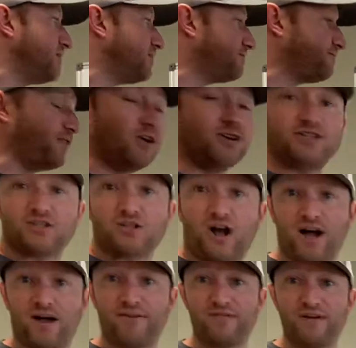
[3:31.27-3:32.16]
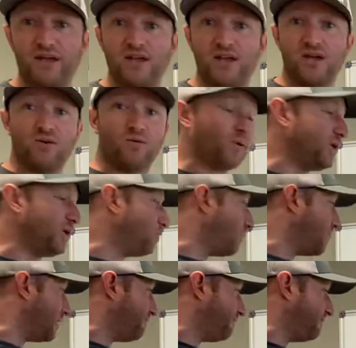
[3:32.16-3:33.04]
First off, we
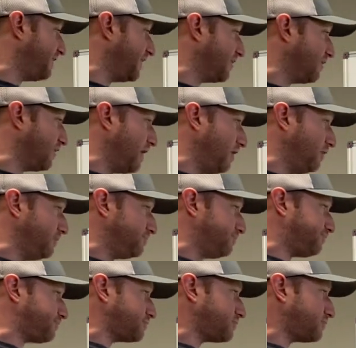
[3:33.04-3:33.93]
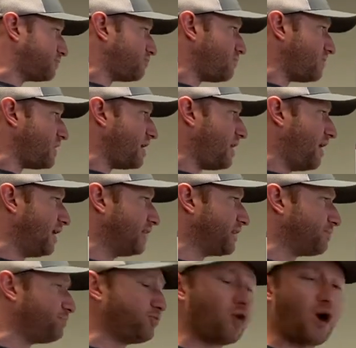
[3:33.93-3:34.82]
want to figure out
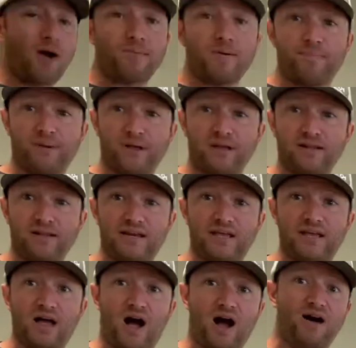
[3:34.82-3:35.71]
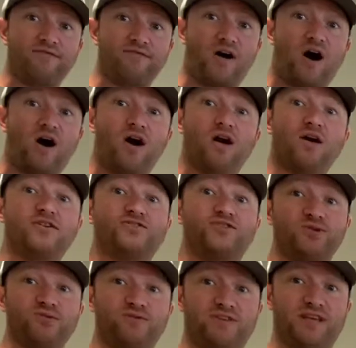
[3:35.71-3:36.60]
the probability of our
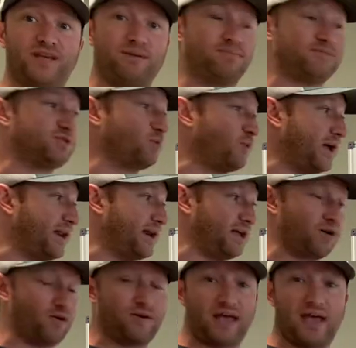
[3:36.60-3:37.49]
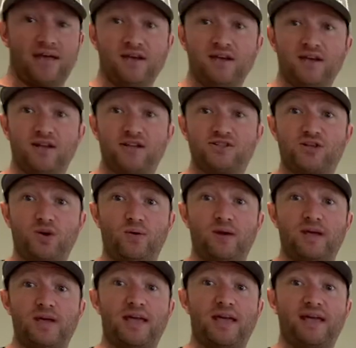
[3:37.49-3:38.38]
two teams winning, okay?
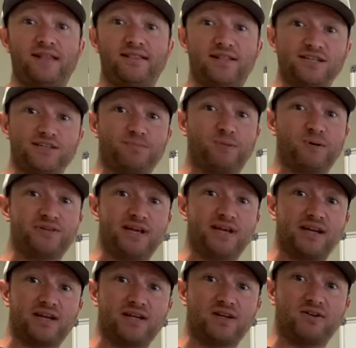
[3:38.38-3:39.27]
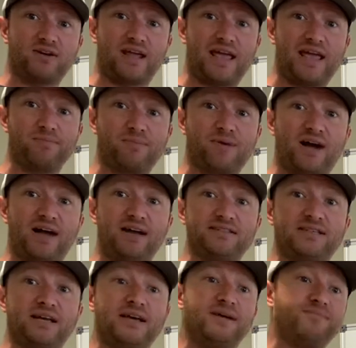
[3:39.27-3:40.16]
So in this particular game,
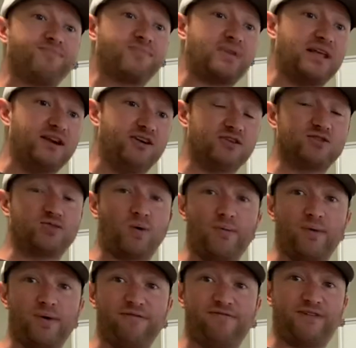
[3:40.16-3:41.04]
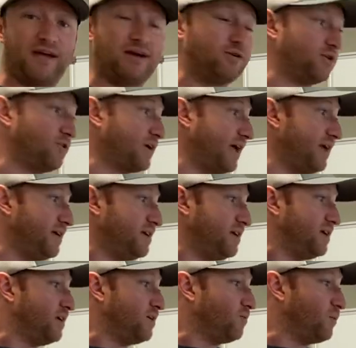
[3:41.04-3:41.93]
guys, here's what we found,
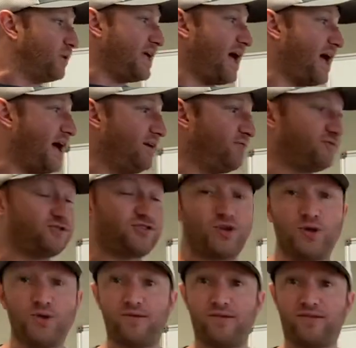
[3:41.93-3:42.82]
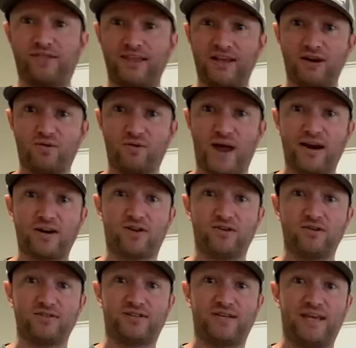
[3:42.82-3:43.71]
okay? We have two
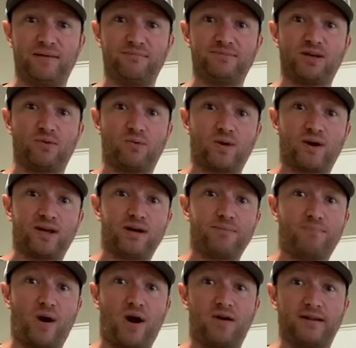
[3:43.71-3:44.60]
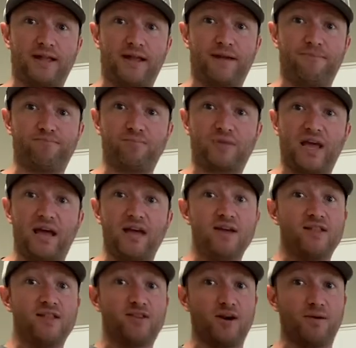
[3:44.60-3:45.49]
theoretical teams that we're going to parlay,
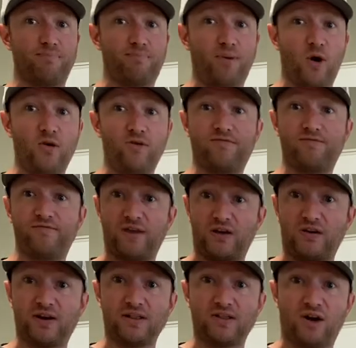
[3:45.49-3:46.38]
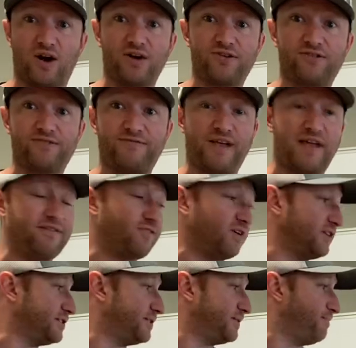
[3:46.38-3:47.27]
okay? They're both very large
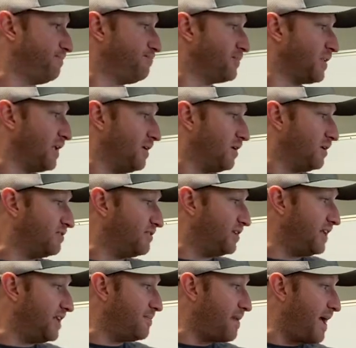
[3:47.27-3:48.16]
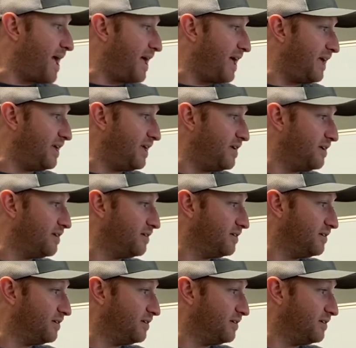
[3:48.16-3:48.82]
favorites. Team A